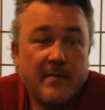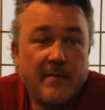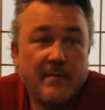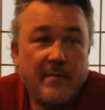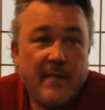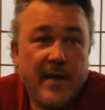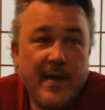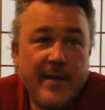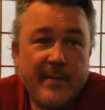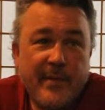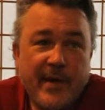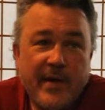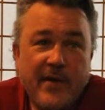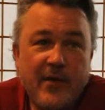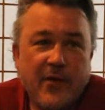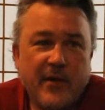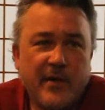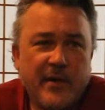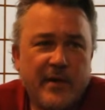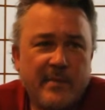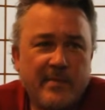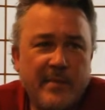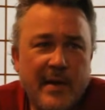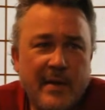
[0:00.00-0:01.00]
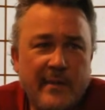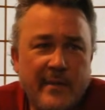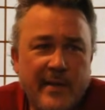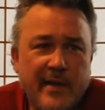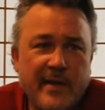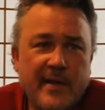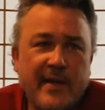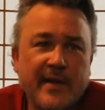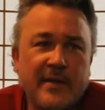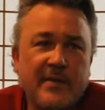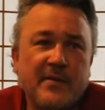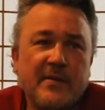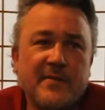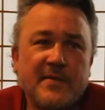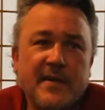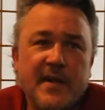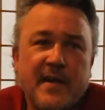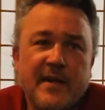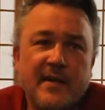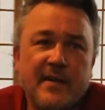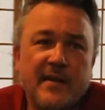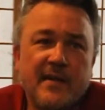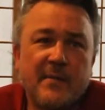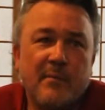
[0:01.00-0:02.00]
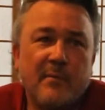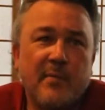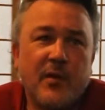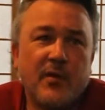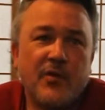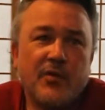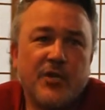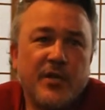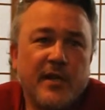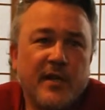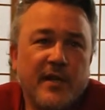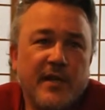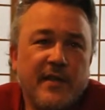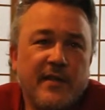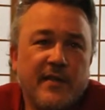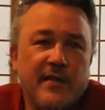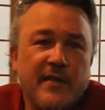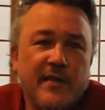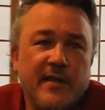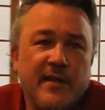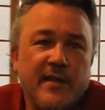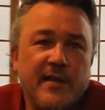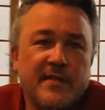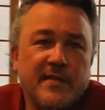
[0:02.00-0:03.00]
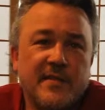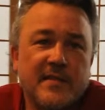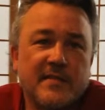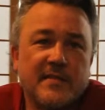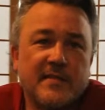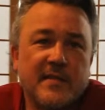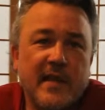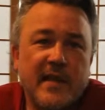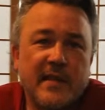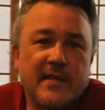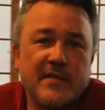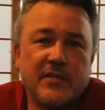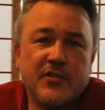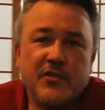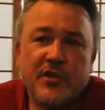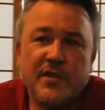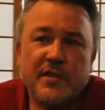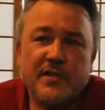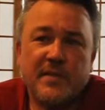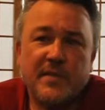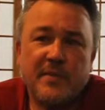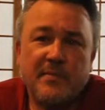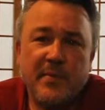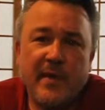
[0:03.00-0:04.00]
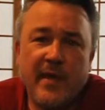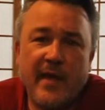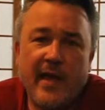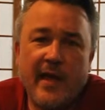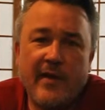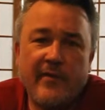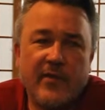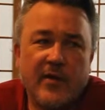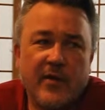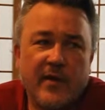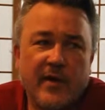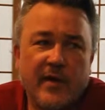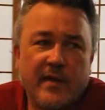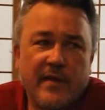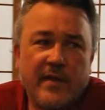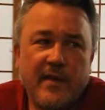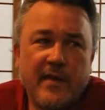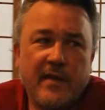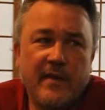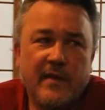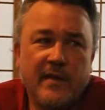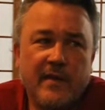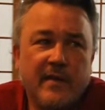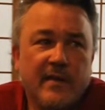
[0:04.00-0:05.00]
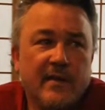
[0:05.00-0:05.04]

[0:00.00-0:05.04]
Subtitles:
maybe it was not compulsion either, and it's just behavior, I think.